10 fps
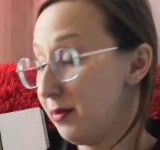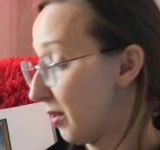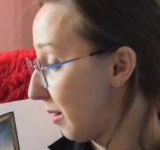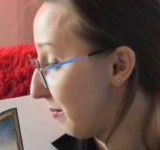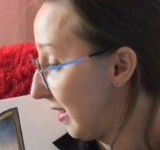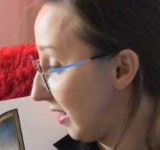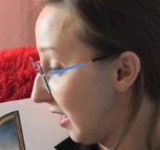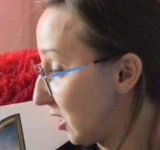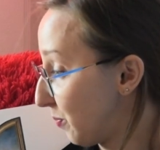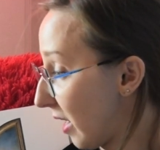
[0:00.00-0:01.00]
In my
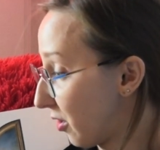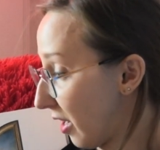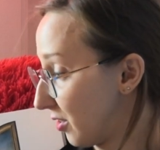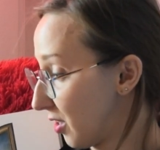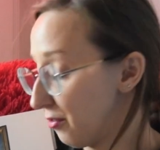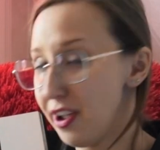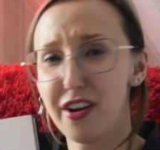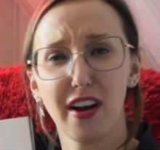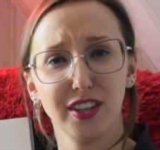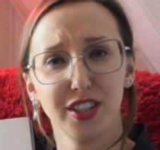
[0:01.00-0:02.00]
opinion, his backgrounds are
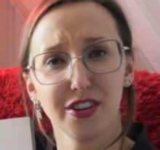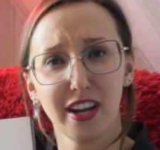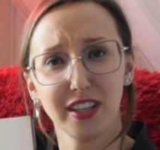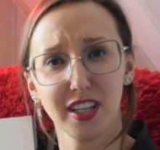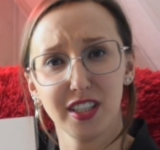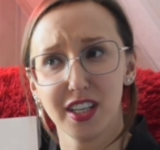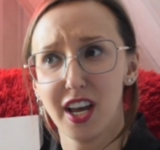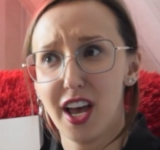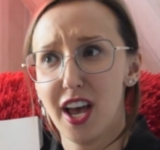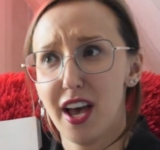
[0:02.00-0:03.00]
very underrated.